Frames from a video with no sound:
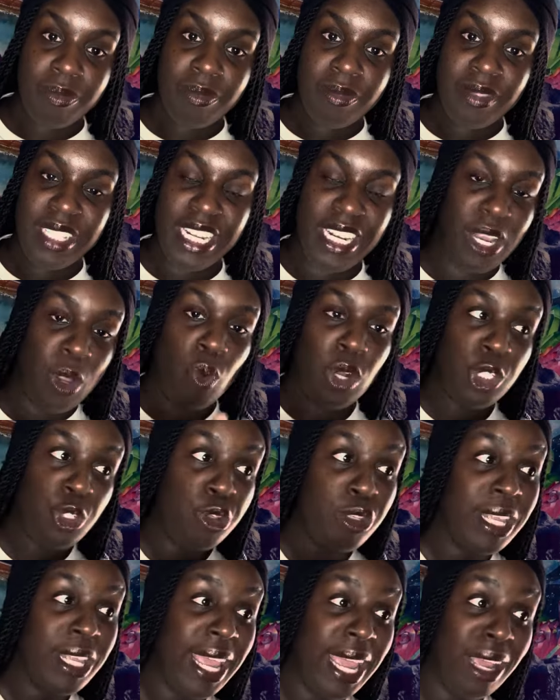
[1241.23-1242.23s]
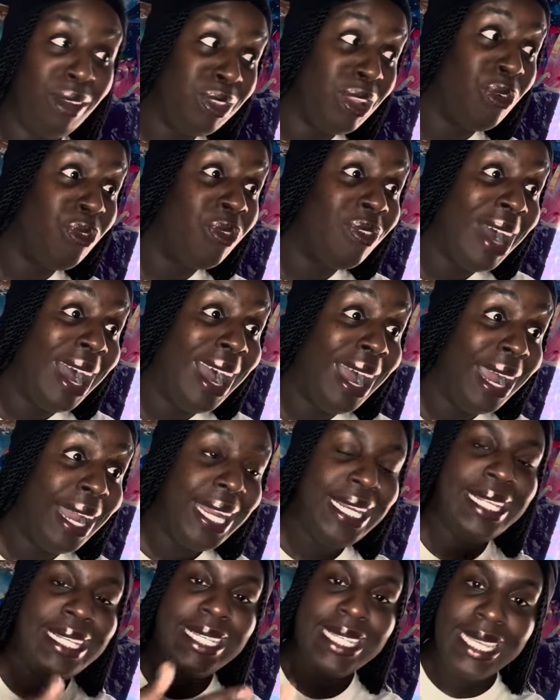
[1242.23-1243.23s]
They didn't want you to have
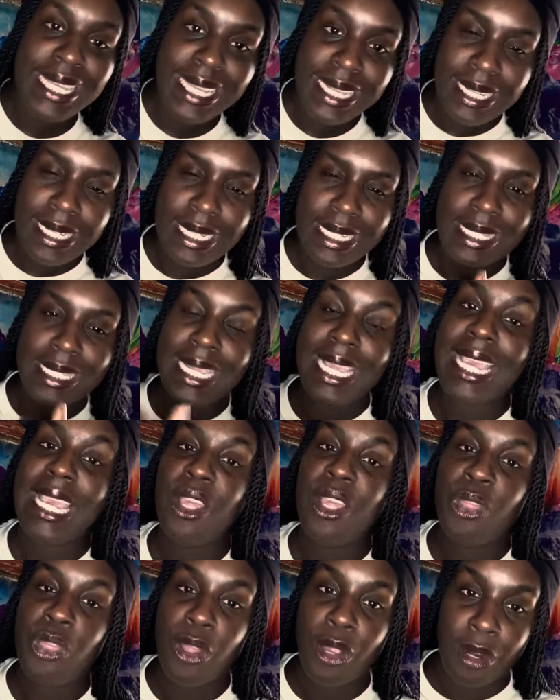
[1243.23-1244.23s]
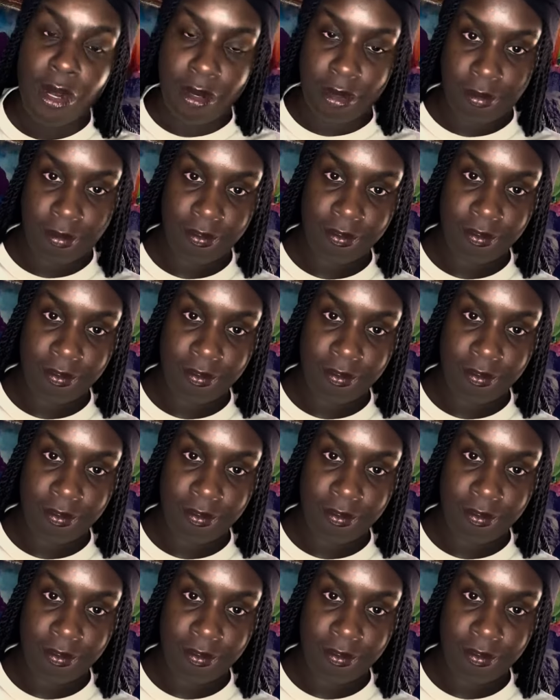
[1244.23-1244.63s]
divine kids either.